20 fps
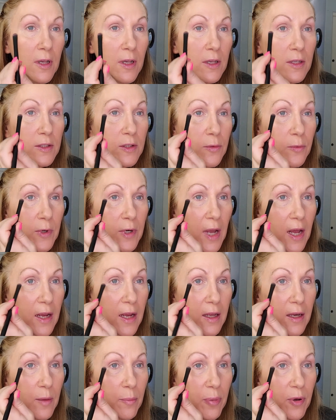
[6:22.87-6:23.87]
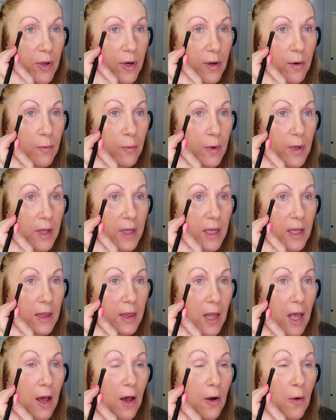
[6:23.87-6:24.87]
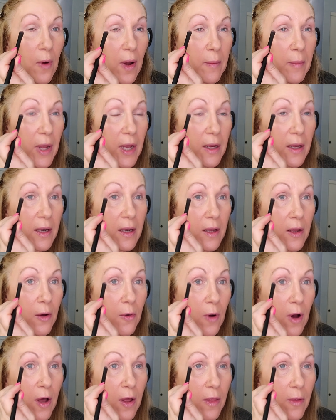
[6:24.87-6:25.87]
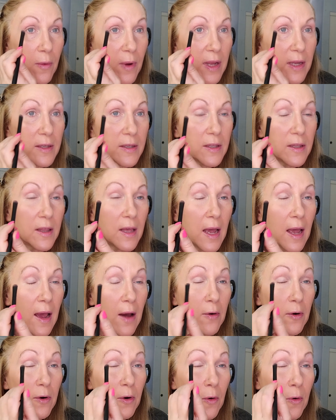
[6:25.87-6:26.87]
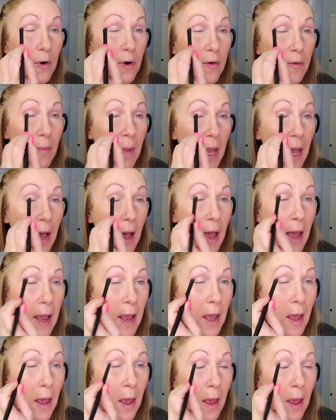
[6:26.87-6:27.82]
So we're not going to put it really low. I'm not going to go all the way to the outer corner of my eye.